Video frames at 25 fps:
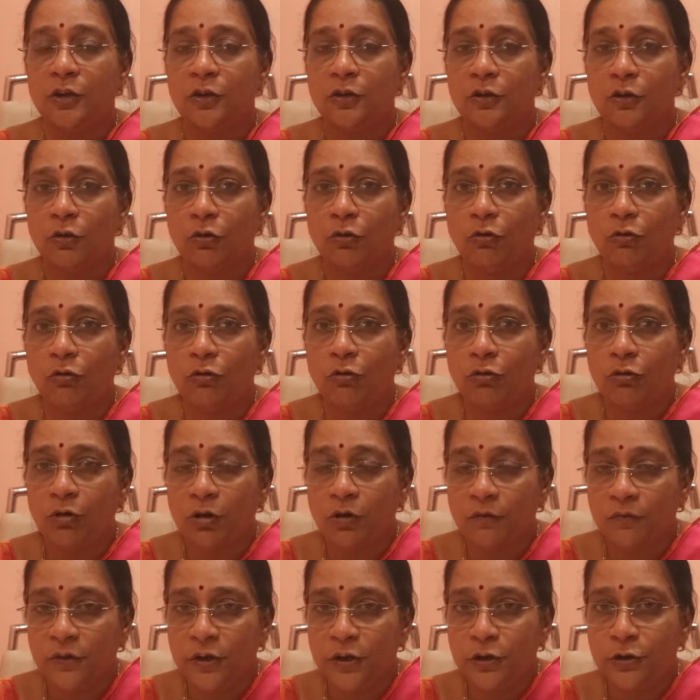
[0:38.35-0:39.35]

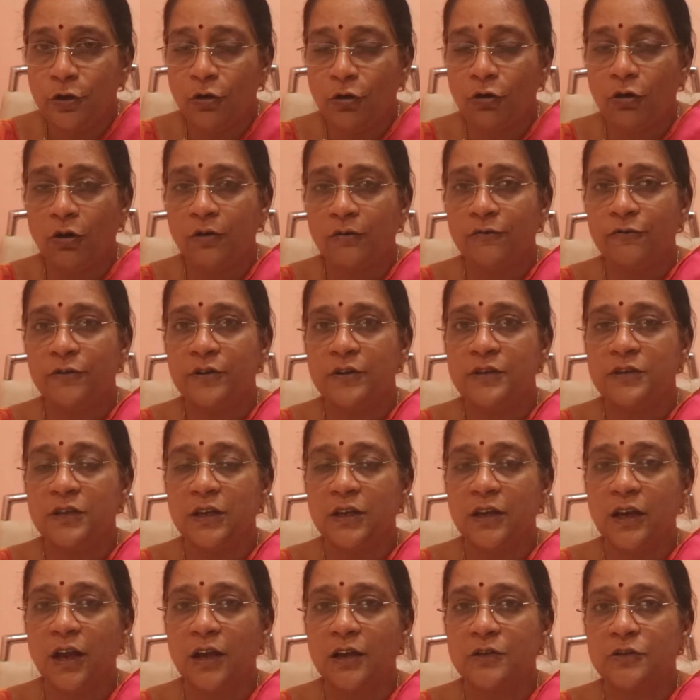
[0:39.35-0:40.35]
your video
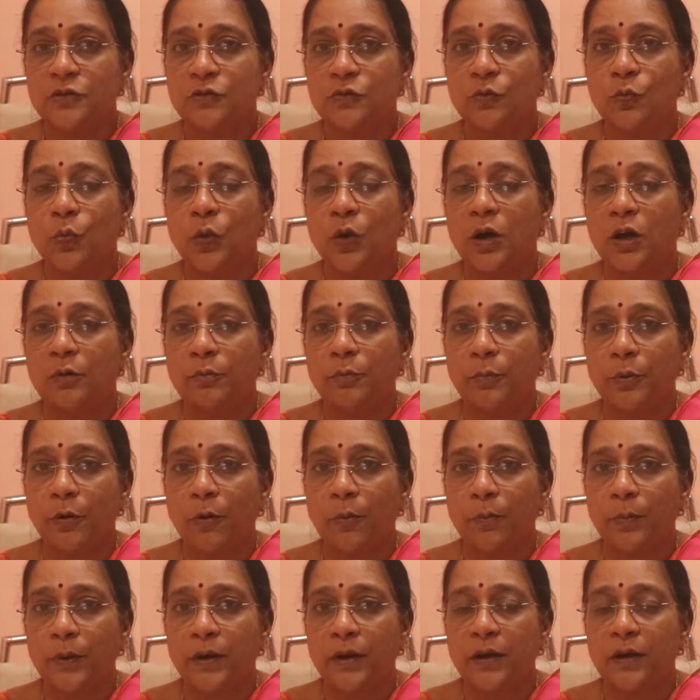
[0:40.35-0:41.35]
conferencing has to work
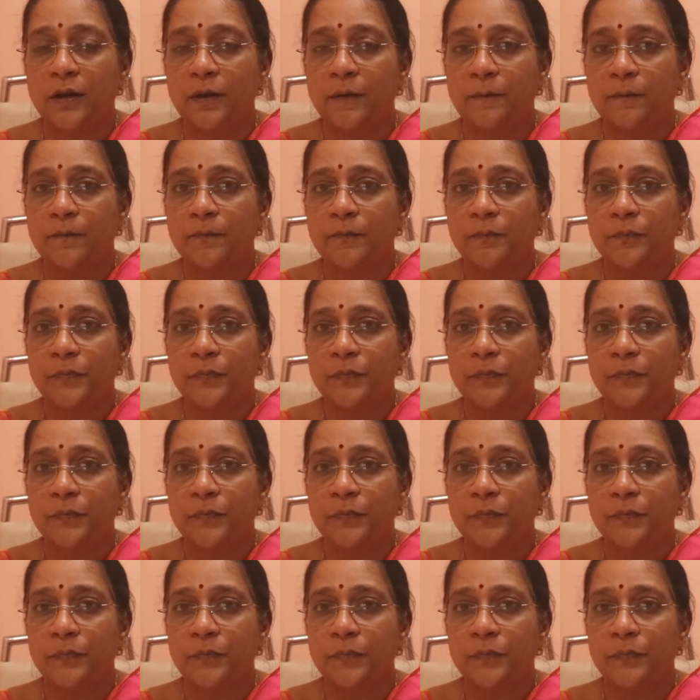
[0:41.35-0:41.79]
properly.